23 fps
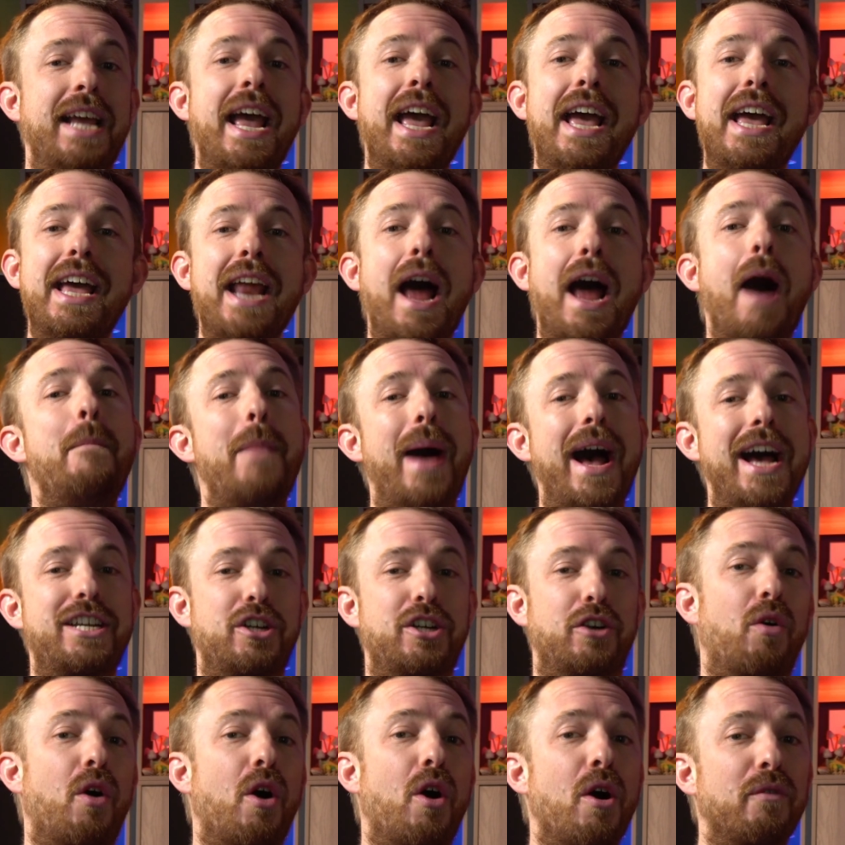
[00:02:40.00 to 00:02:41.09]
in a
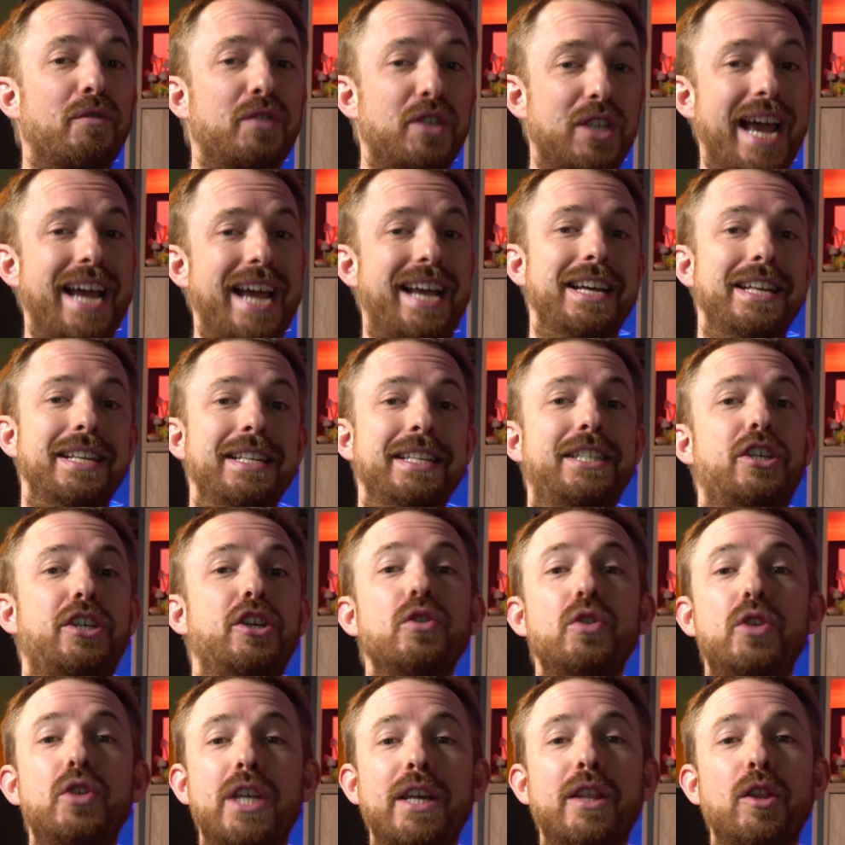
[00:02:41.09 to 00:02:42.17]
matter of seconds
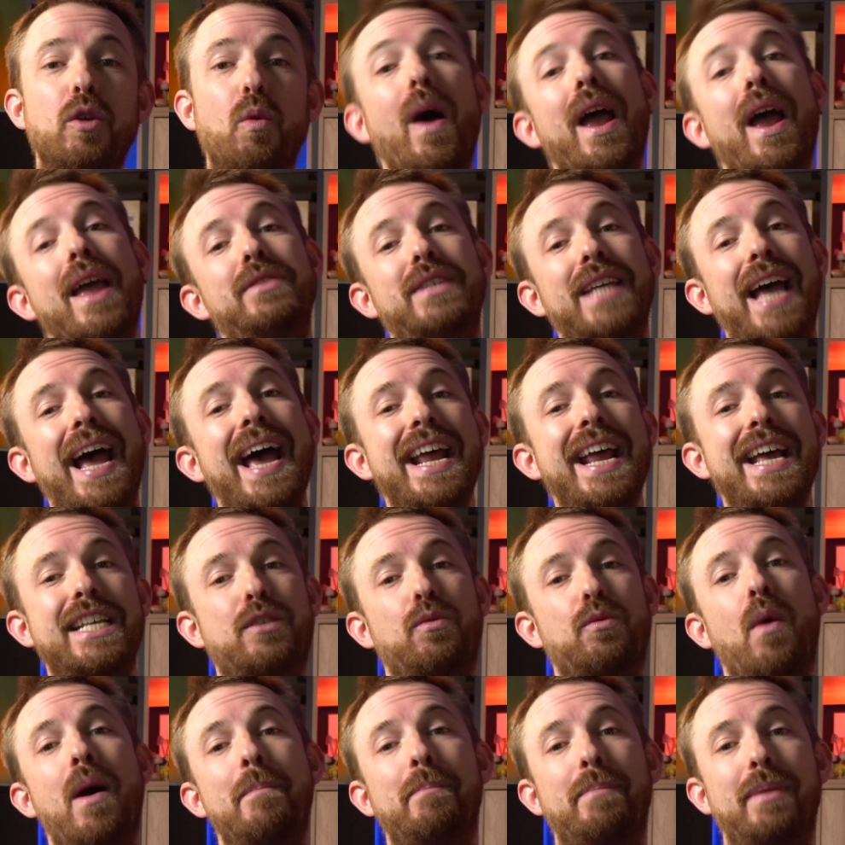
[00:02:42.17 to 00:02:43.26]
using the Waves N S
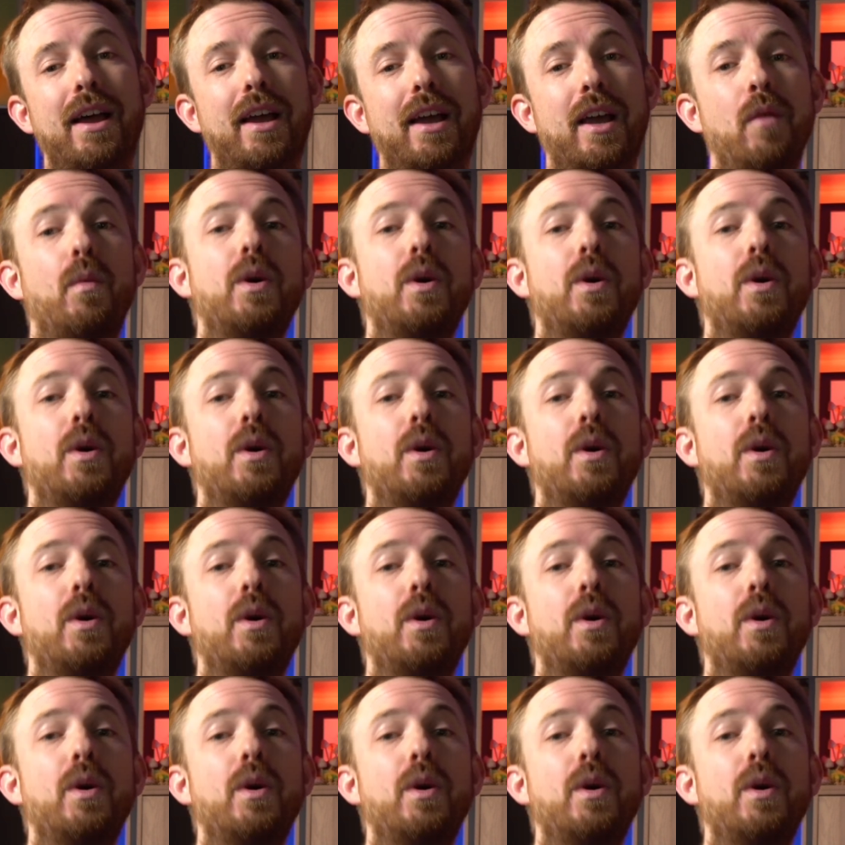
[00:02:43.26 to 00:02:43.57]
one plugin,